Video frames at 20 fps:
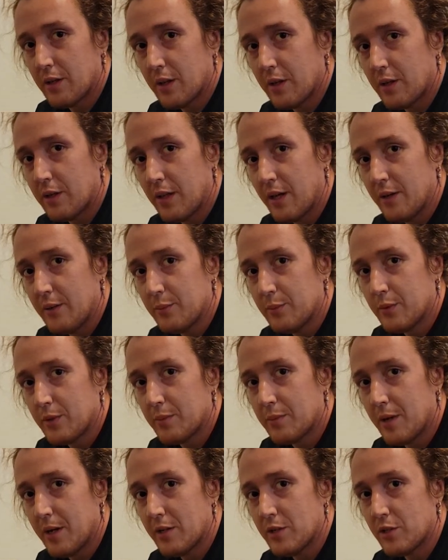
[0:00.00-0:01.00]
Like that, with
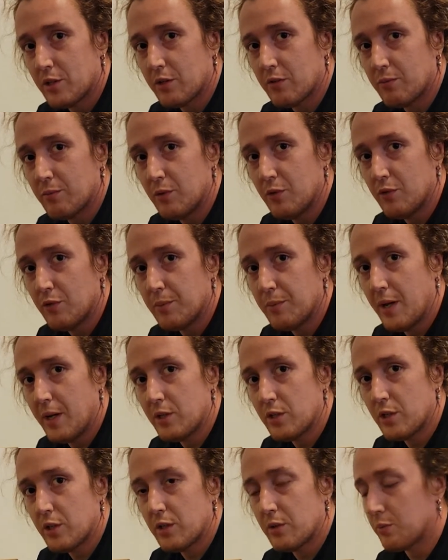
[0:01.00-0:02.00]
the magic of movie
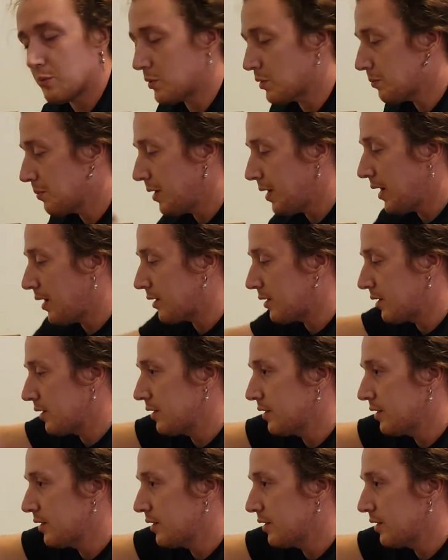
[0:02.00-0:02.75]
magic, we're back.